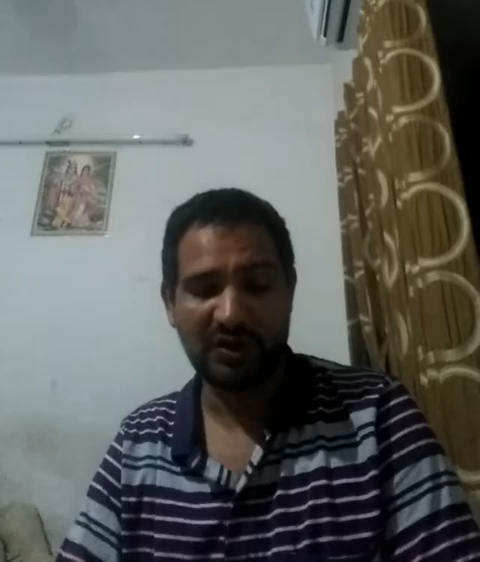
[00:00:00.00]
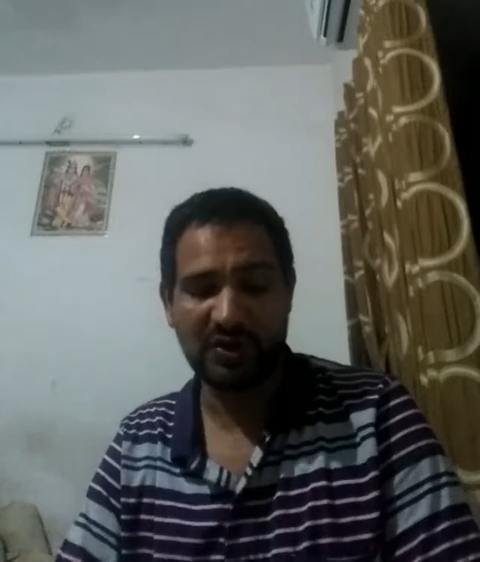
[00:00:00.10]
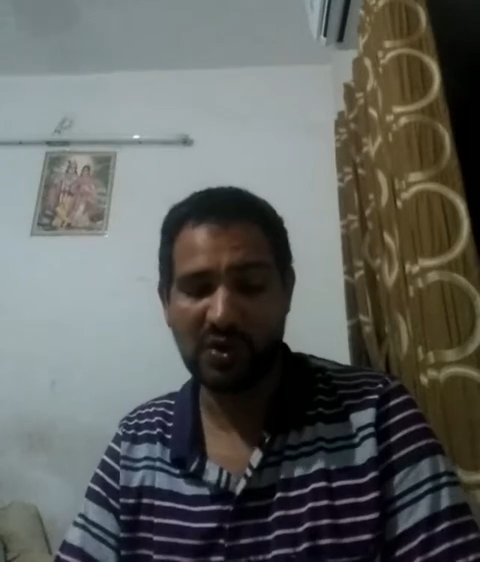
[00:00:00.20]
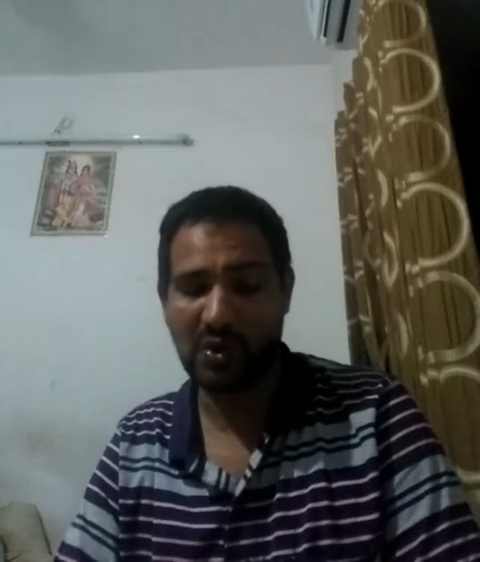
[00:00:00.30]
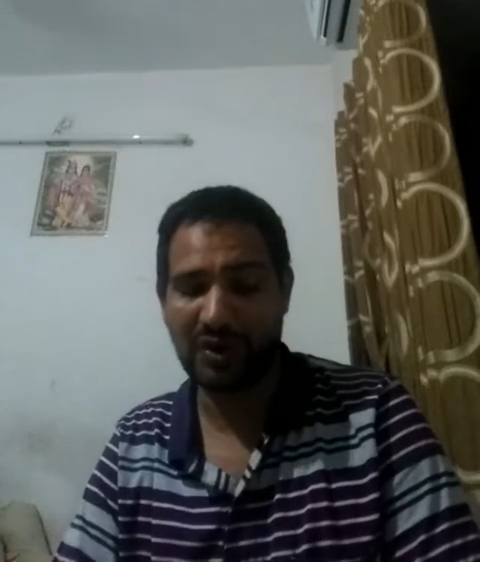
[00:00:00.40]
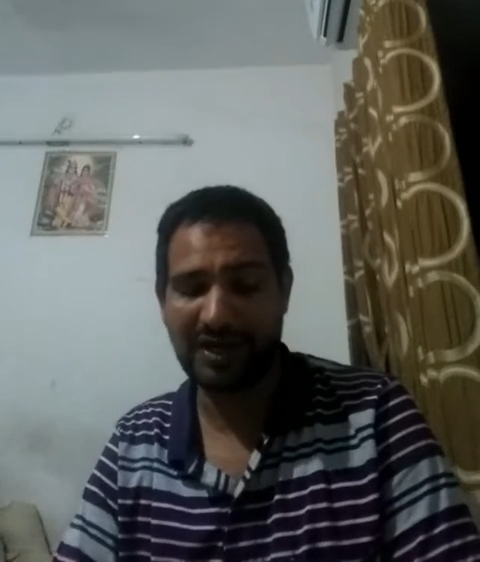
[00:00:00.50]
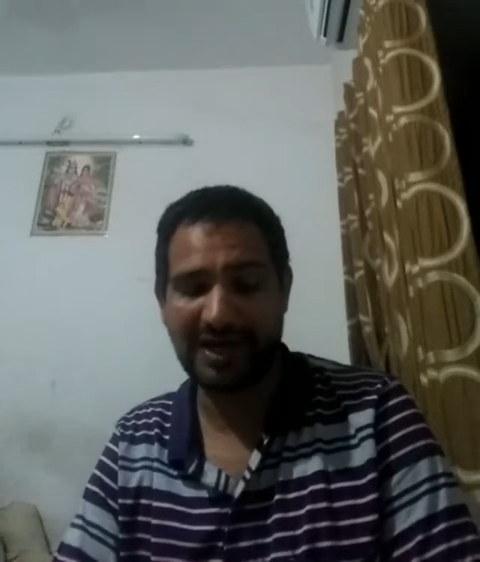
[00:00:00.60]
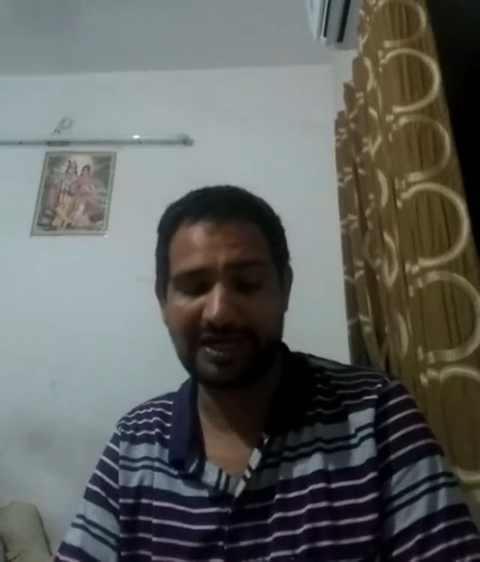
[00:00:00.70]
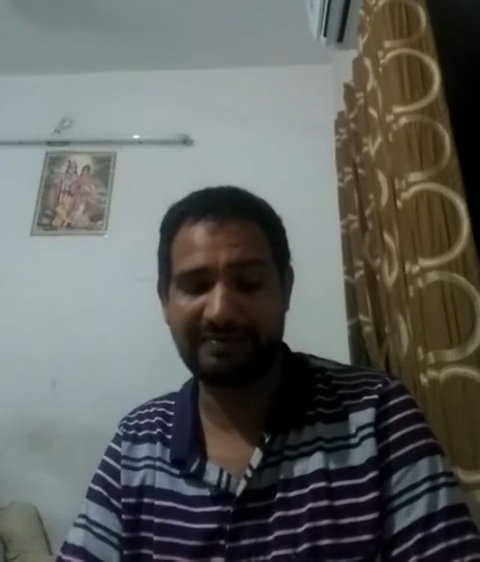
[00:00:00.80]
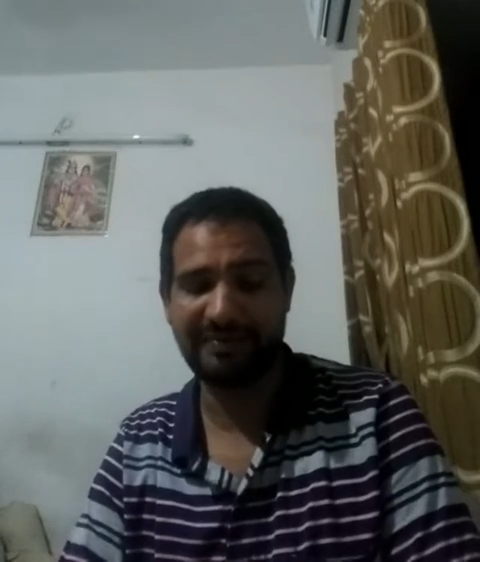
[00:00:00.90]
No,
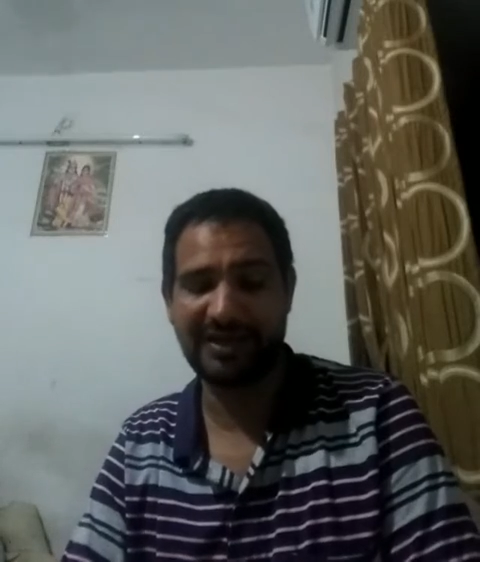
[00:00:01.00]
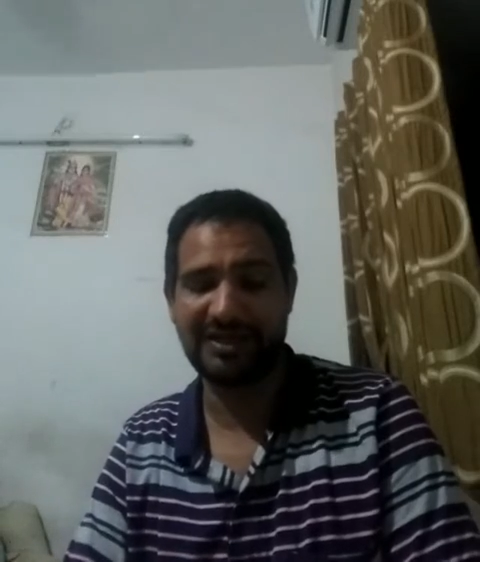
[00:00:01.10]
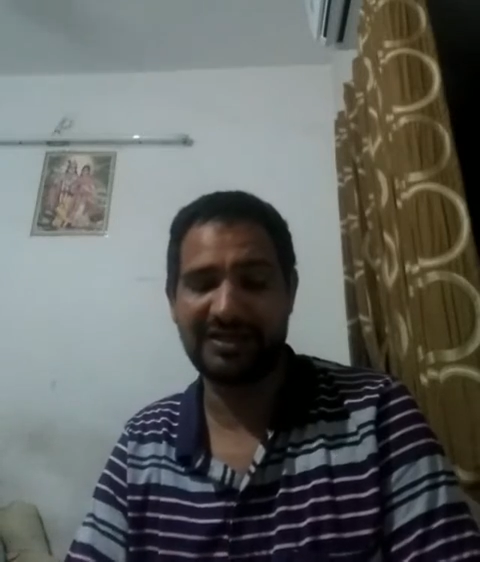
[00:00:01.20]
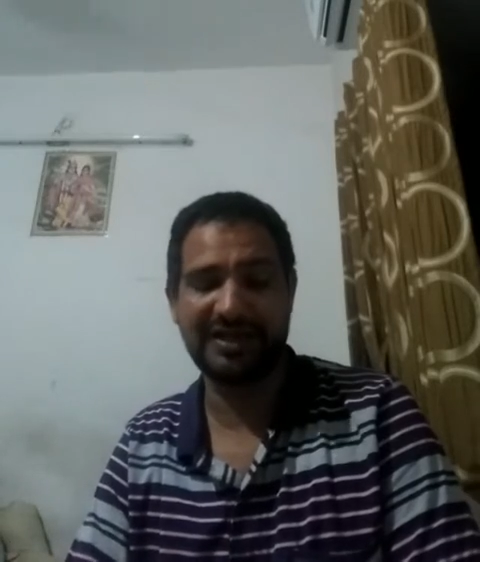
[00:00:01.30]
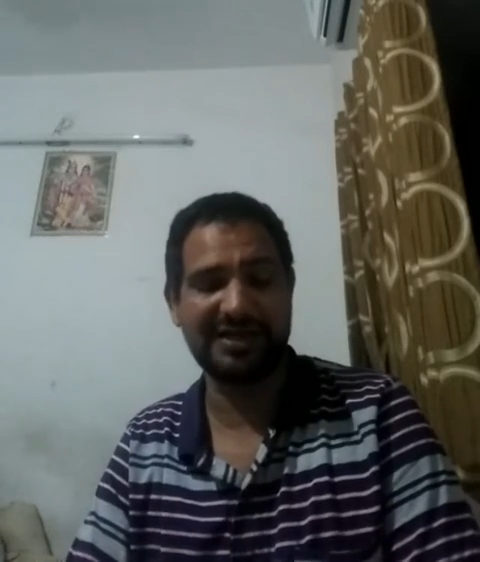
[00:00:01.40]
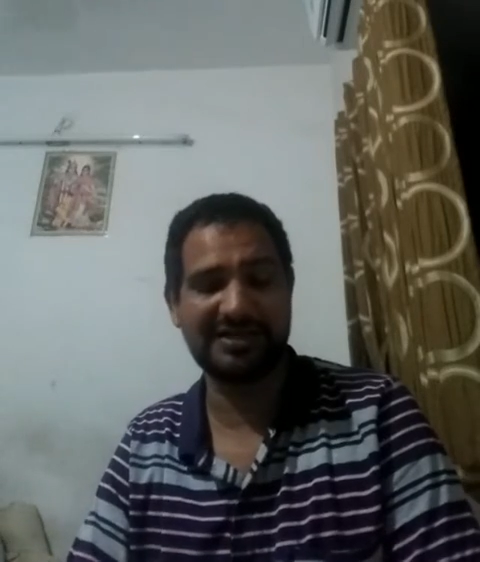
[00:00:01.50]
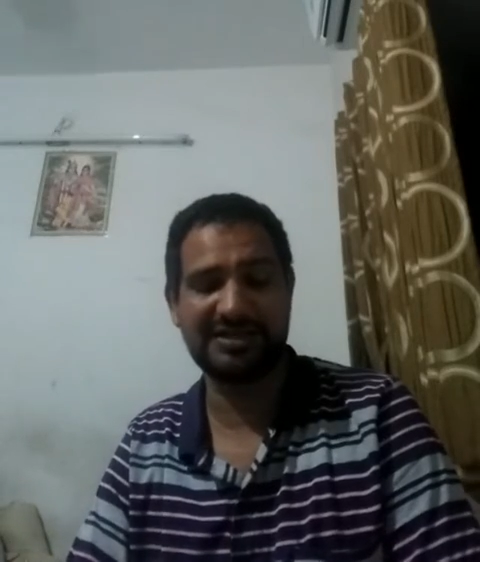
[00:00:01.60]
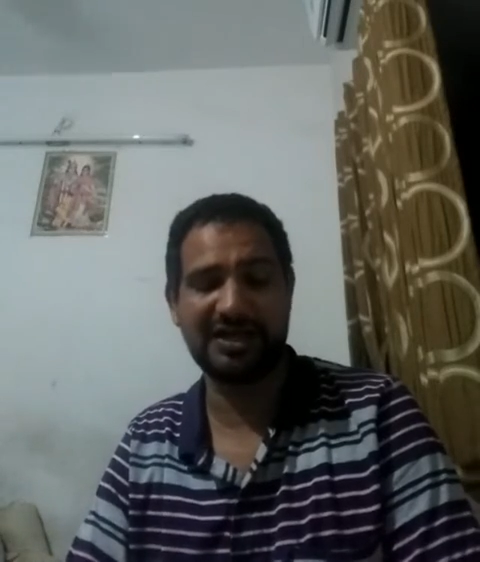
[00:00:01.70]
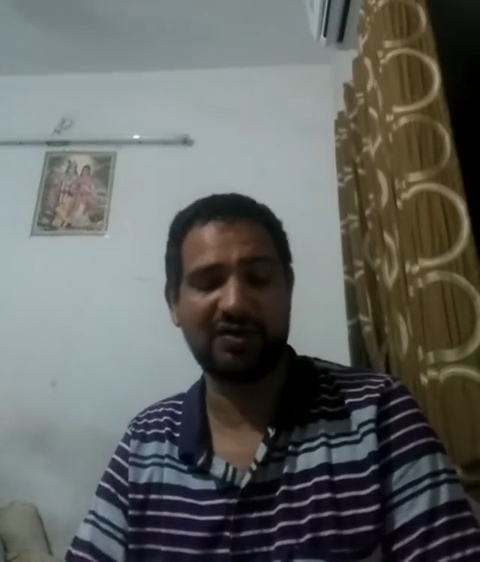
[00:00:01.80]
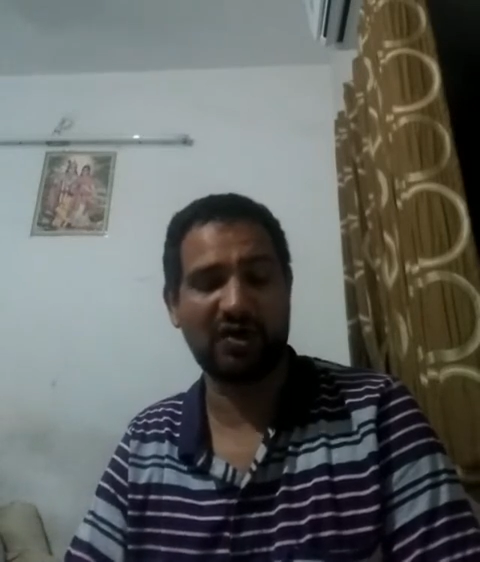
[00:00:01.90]
let me
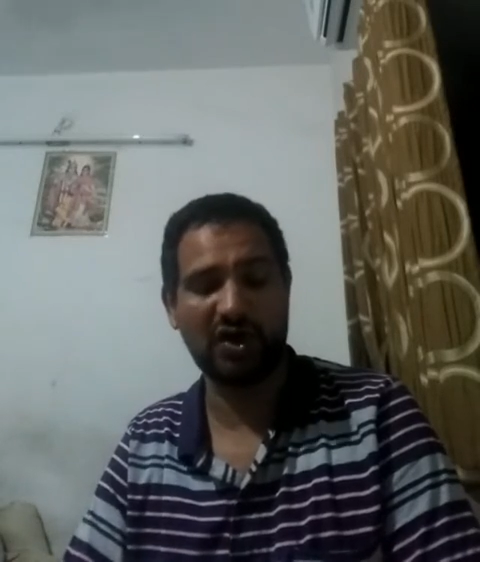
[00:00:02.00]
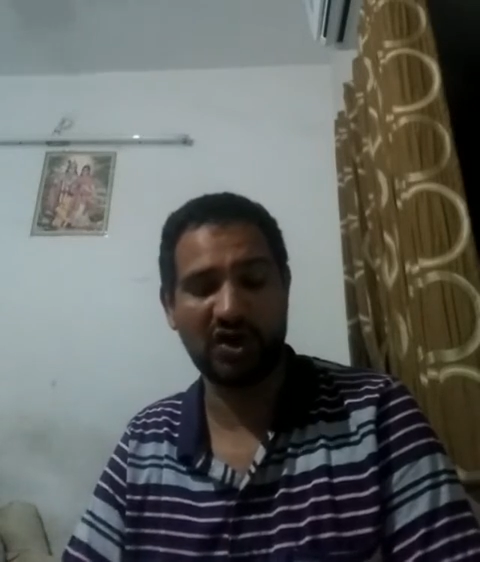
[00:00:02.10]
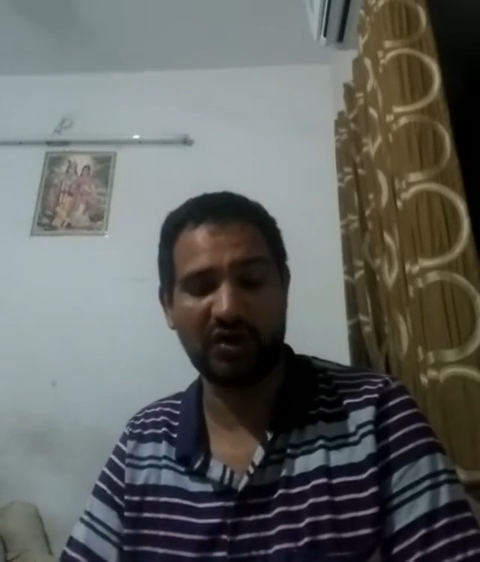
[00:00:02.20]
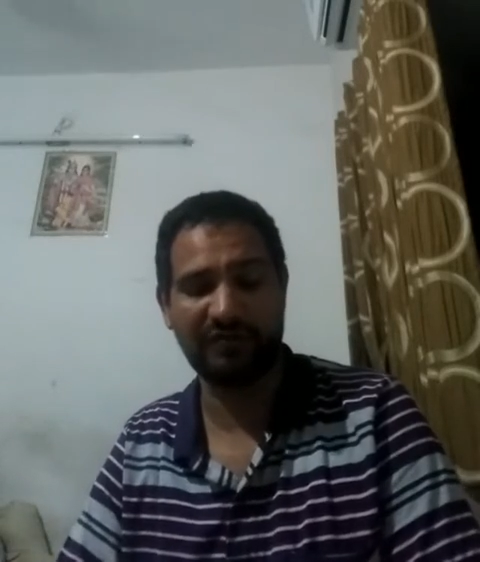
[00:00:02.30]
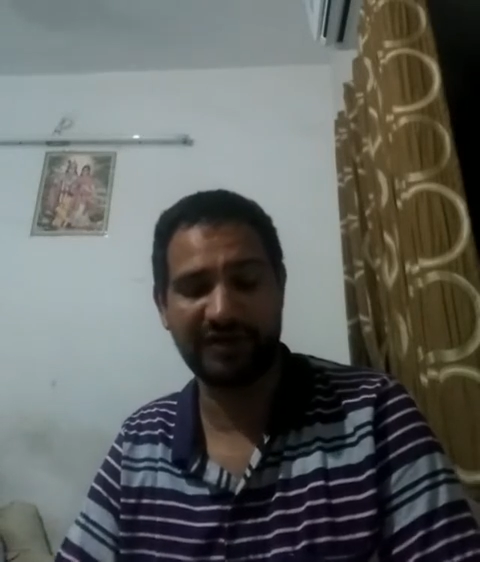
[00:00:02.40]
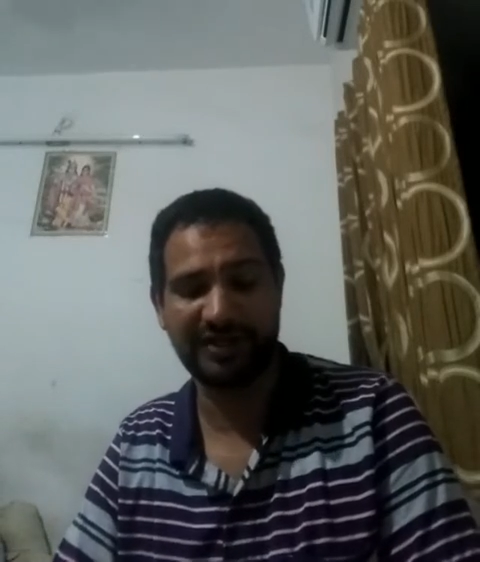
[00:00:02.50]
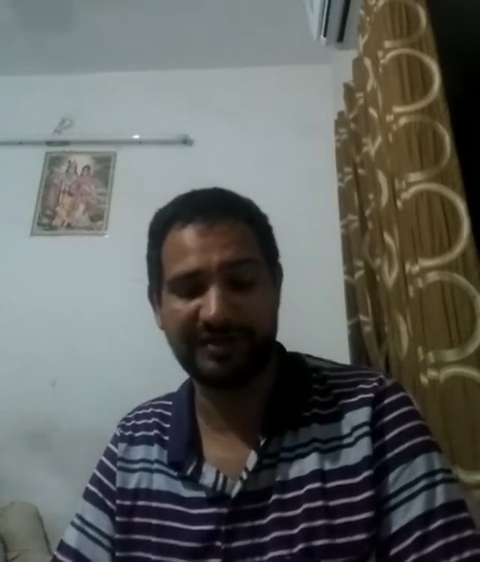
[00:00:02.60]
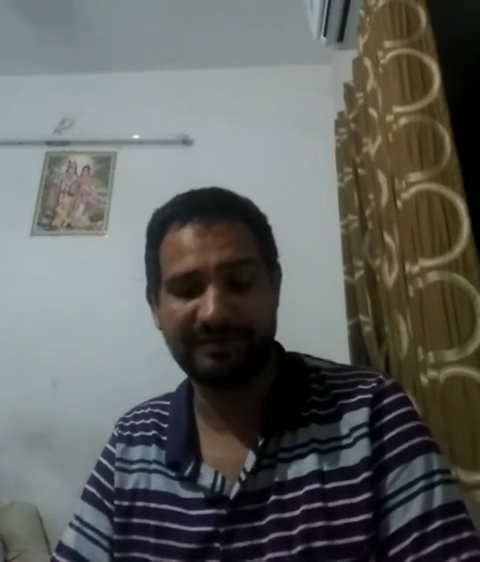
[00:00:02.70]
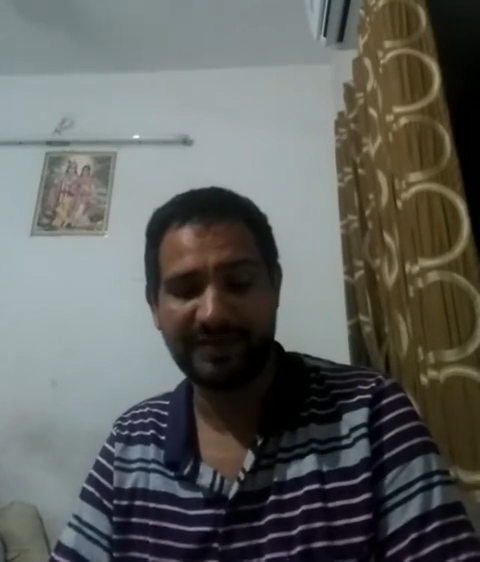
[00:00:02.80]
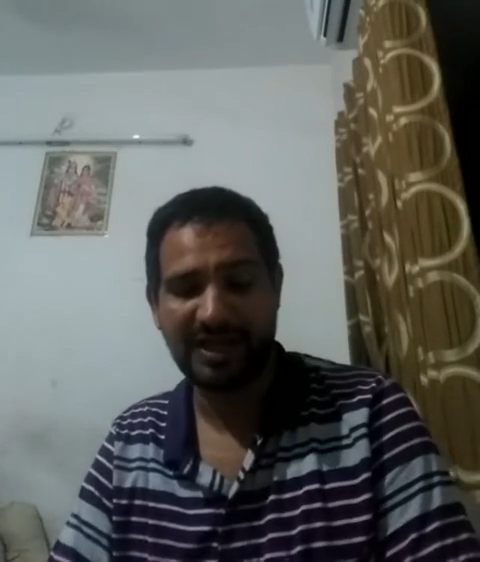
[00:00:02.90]
taste the whole of it,